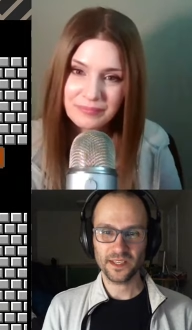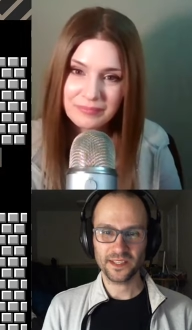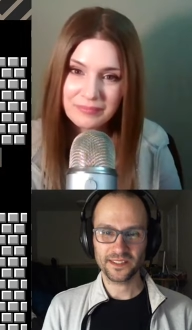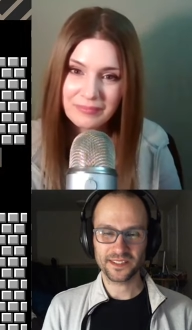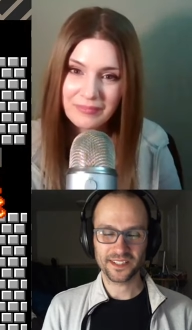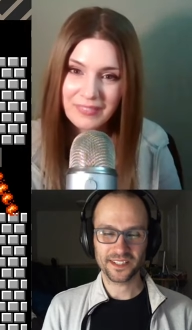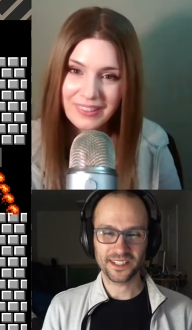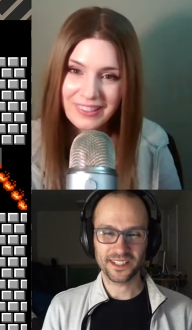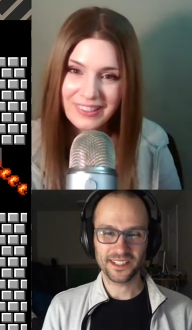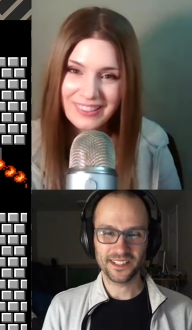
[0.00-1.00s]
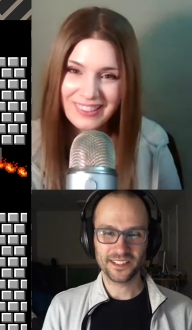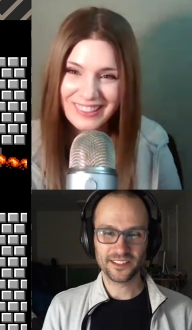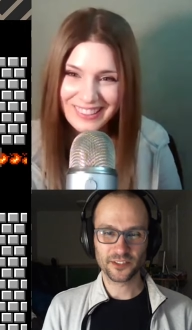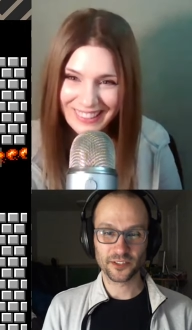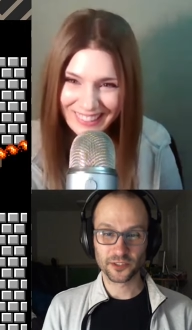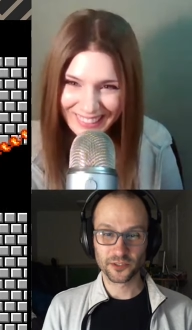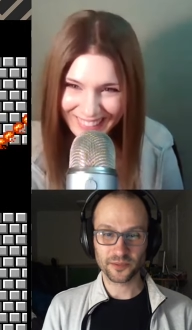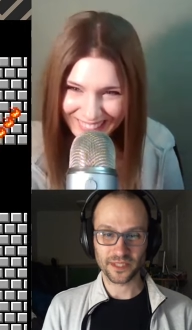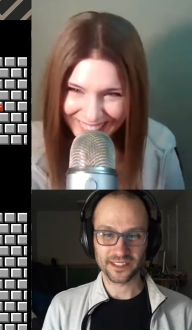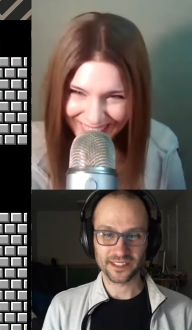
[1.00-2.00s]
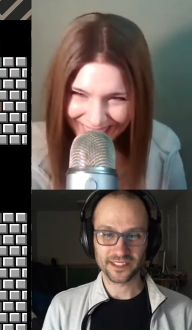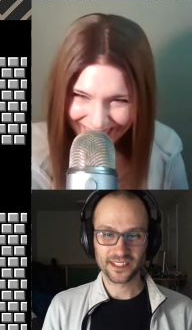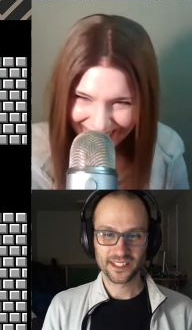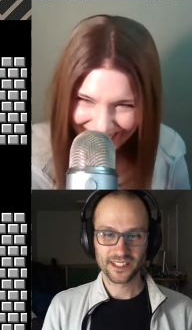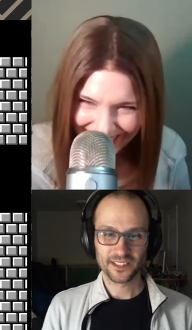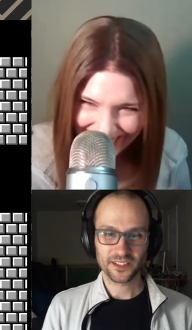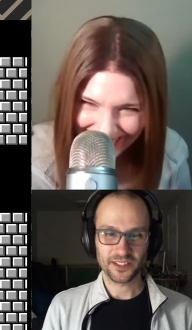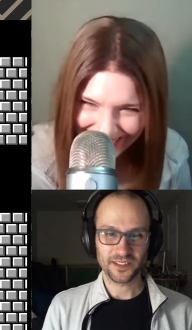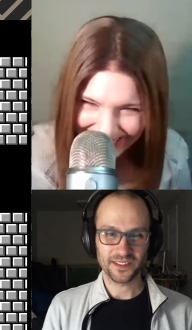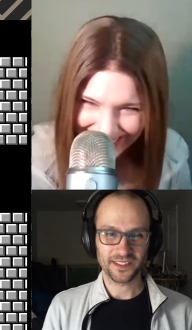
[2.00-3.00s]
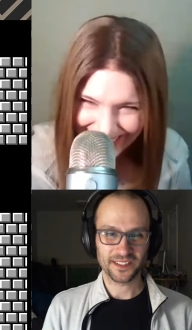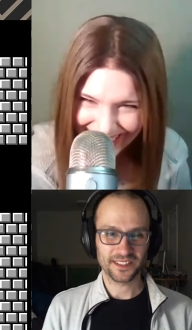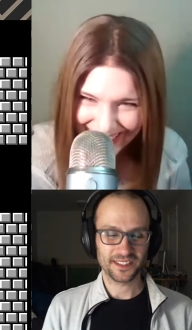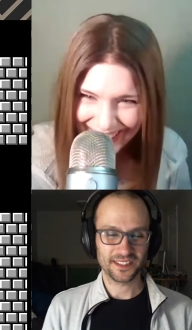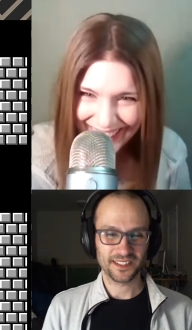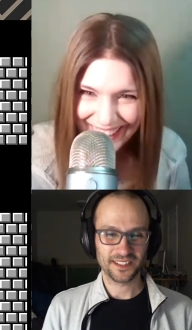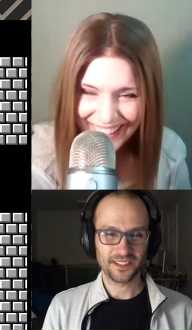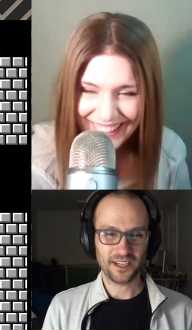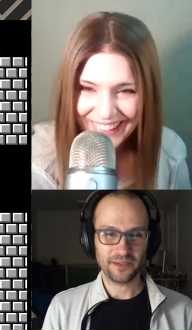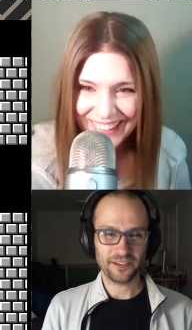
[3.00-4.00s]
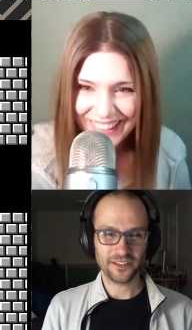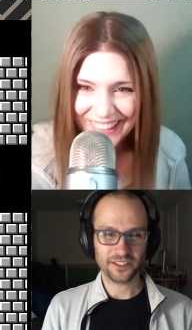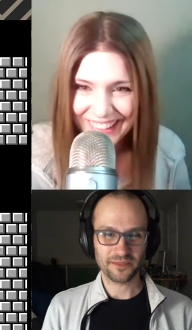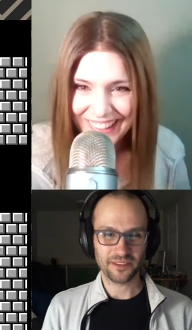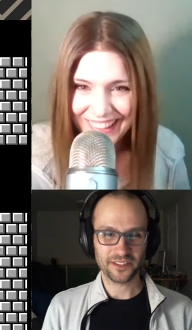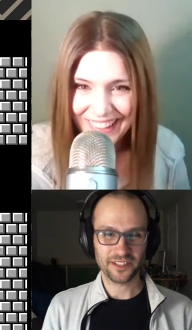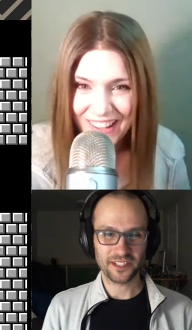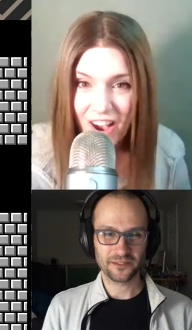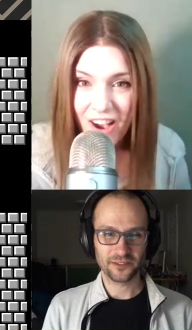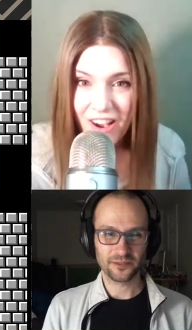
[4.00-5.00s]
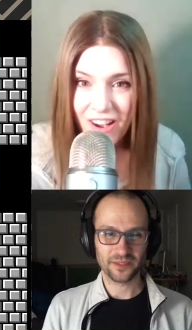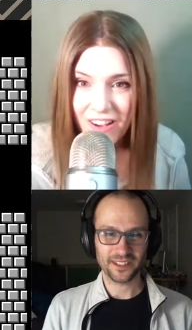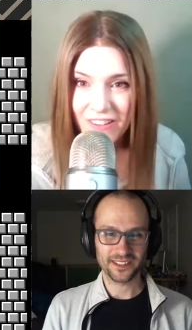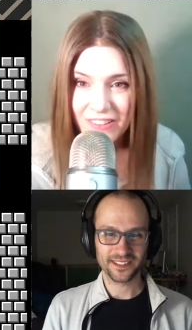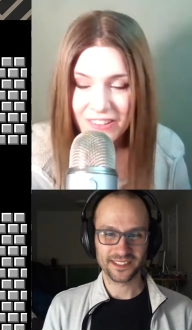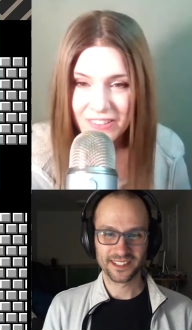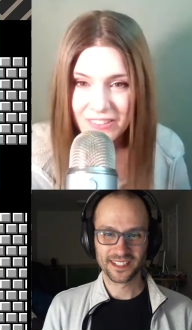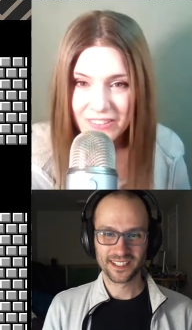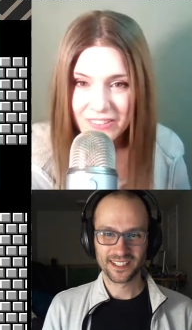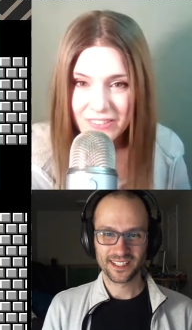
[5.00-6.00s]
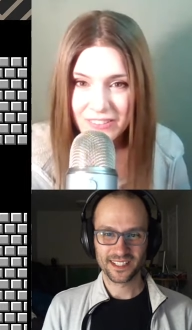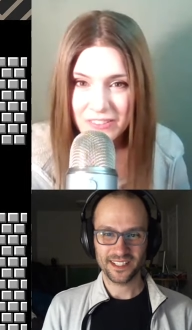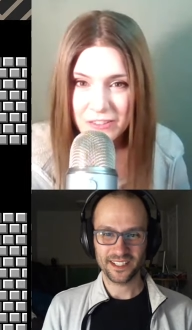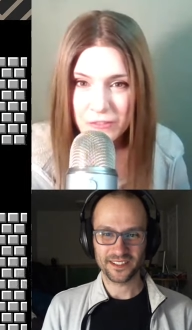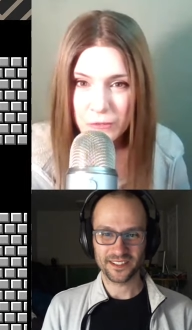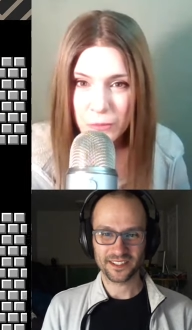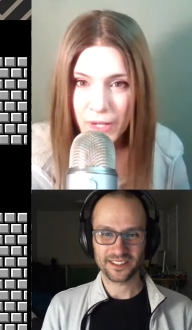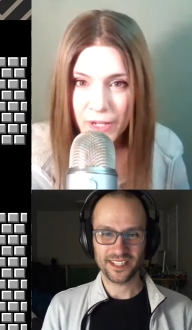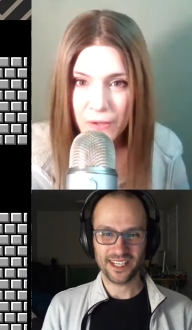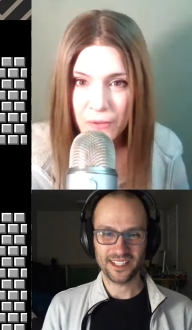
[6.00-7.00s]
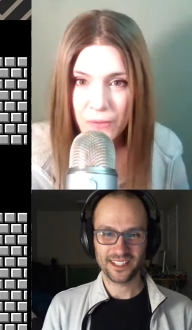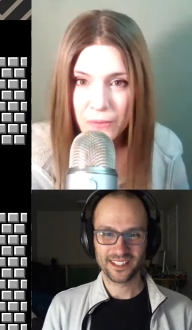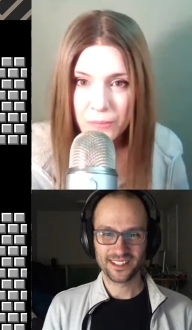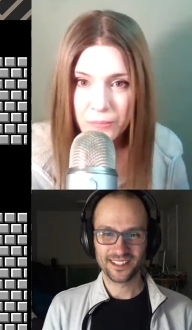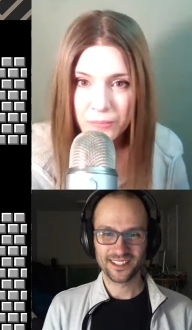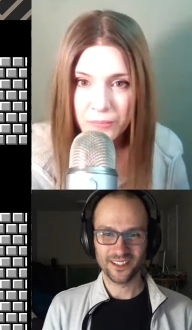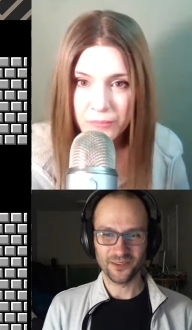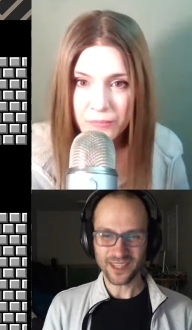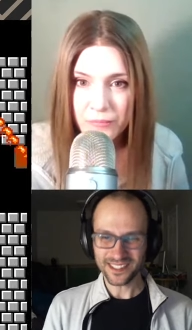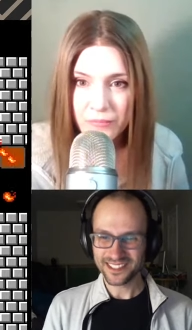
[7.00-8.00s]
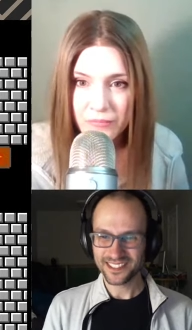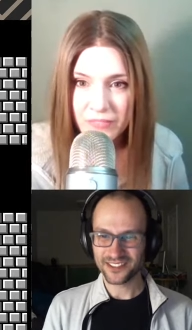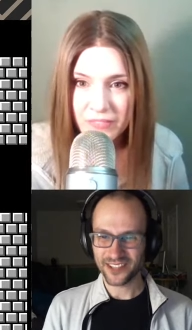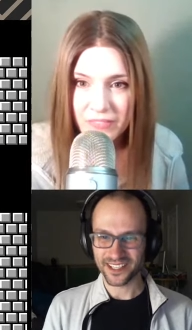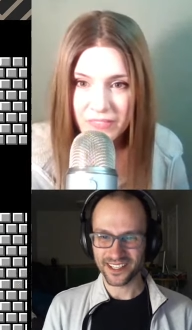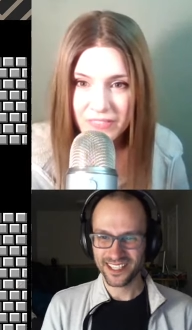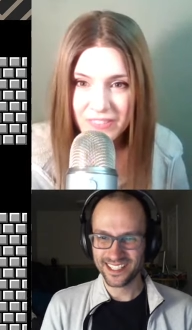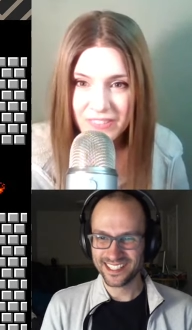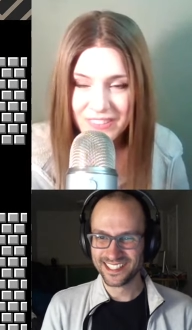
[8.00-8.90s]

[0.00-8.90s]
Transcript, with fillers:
Speaker 1: And uh, so there's group lessons. So on my first my first night of group lessons, you know, oh we I'll stand. What? Fuego.